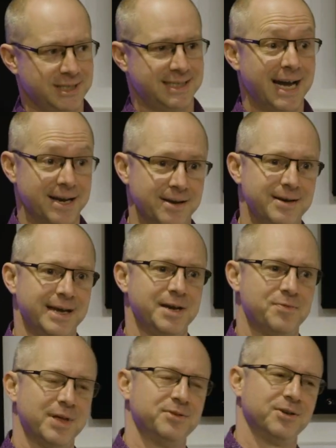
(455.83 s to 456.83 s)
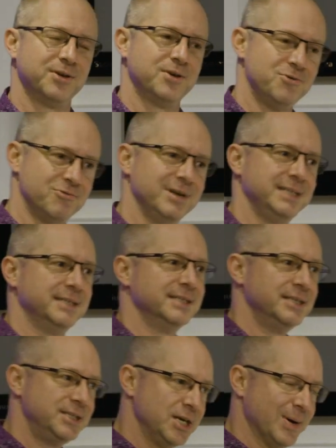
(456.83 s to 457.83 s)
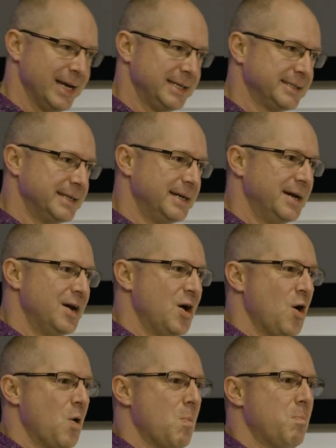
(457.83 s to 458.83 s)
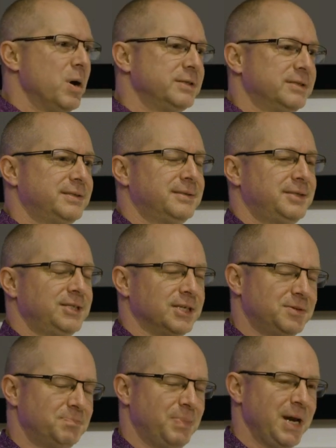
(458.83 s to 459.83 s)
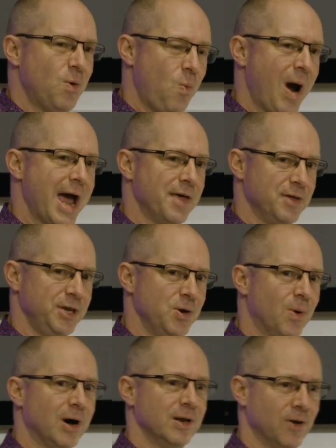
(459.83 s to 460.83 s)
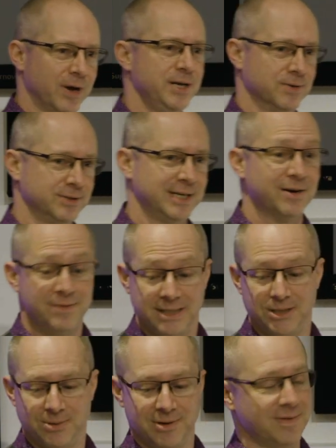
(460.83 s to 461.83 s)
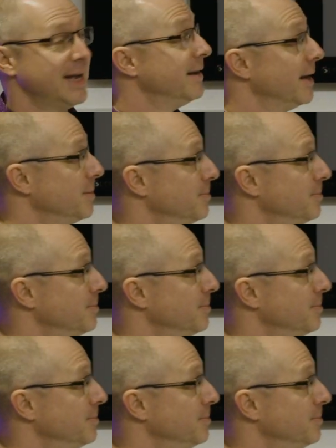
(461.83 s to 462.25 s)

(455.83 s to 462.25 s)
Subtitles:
standard if there's a good reason to do it, but just be aware that you are locking yourself into a vendor.